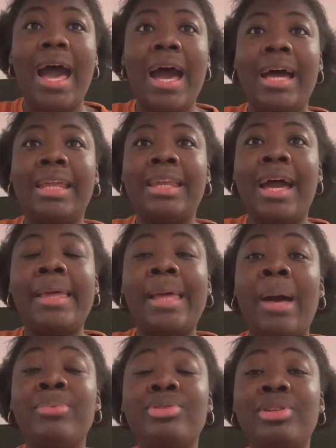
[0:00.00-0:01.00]
and
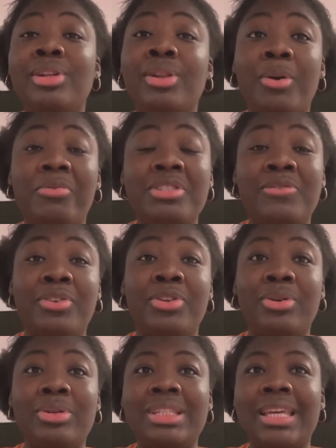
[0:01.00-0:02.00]
I absolutely love his
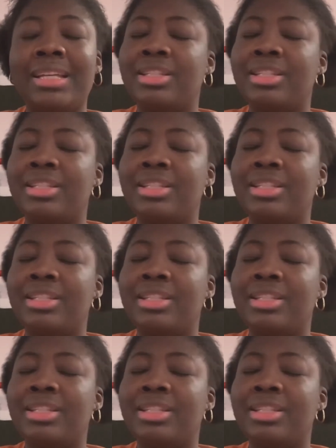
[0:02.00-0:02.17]
videos. He